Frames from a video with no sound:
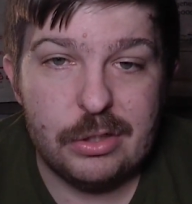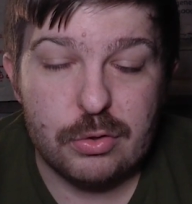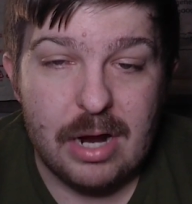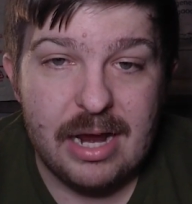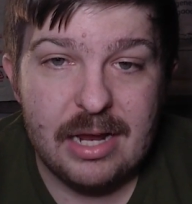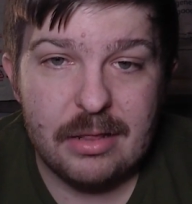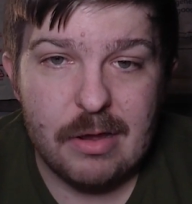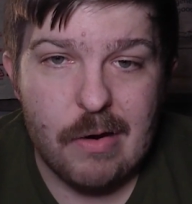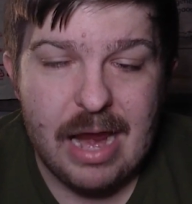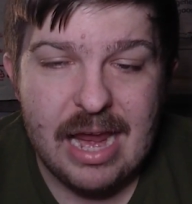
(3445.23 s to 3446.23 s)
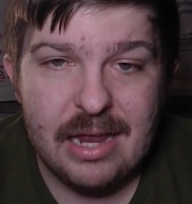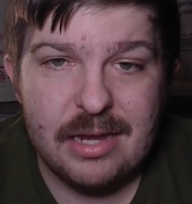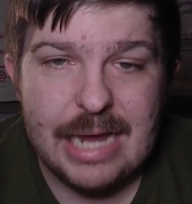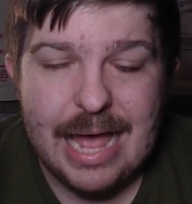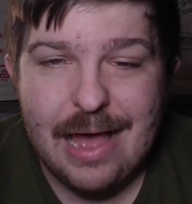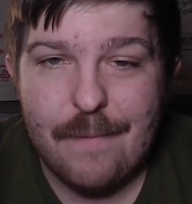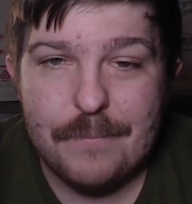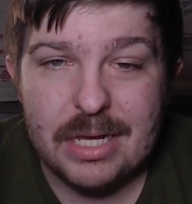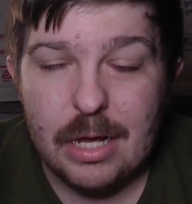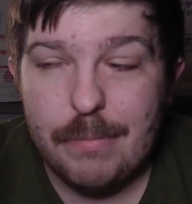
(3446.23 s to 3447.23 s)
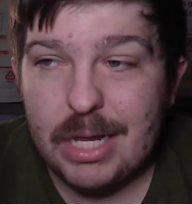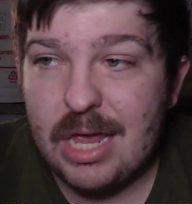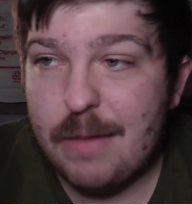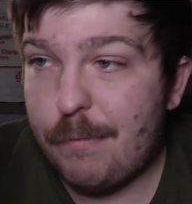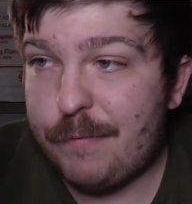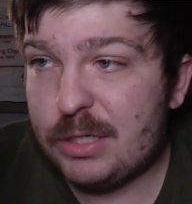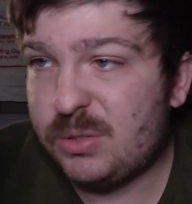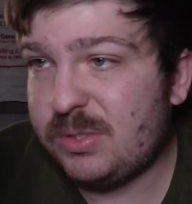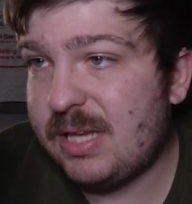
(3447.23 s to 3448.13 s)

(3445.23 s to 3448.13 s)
and trying their hand at becoming a professional